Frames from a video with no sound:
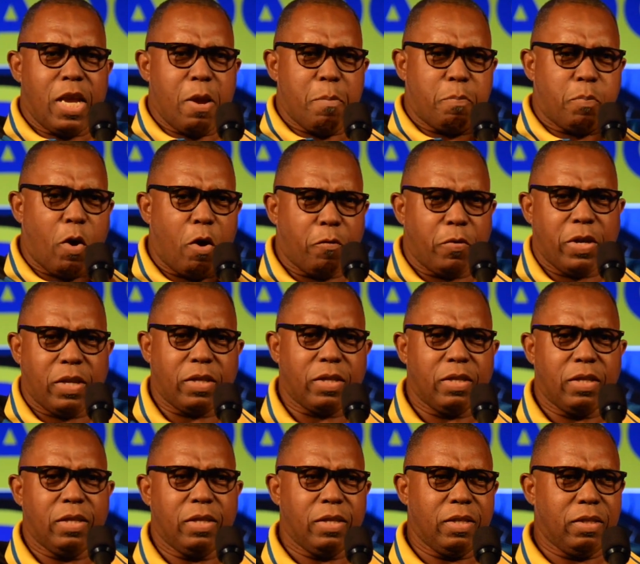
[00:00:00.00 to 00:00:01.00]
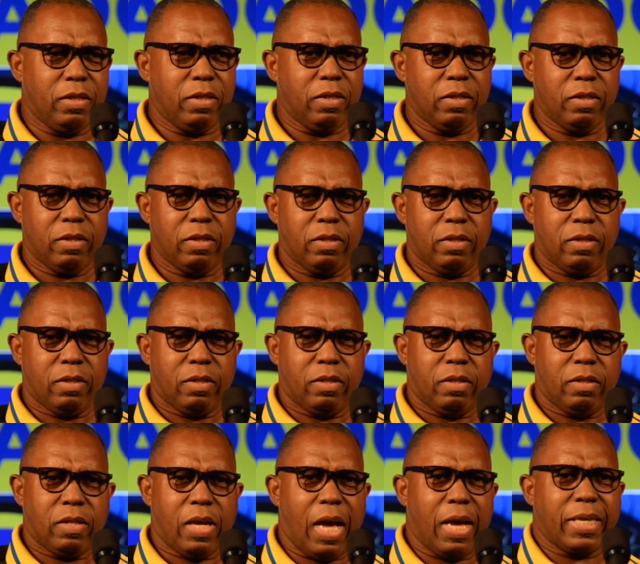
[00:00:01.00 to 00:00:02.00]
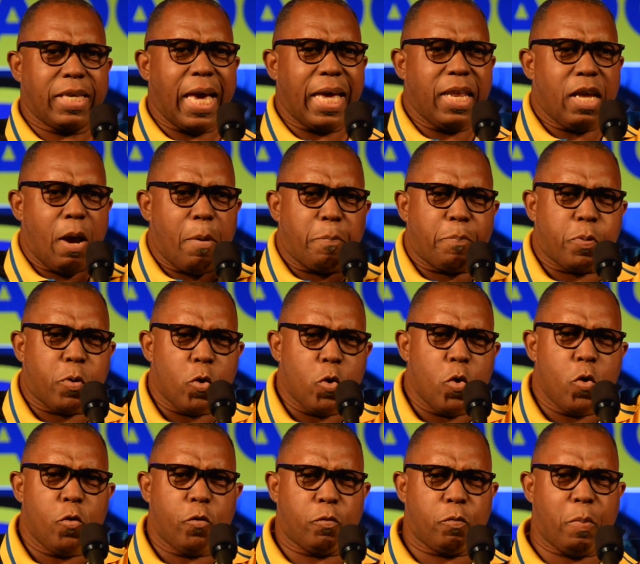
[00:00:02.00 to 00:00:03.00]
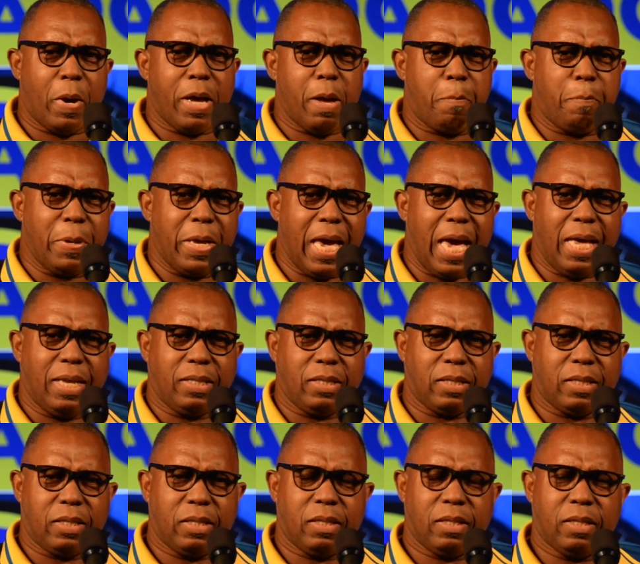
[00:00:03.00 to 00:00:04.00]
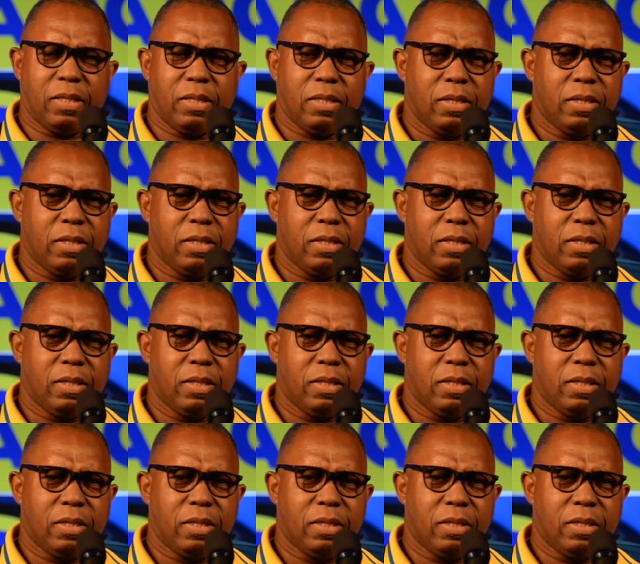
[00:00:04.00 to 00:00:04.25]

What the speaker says: in profit and get it approved by a PS.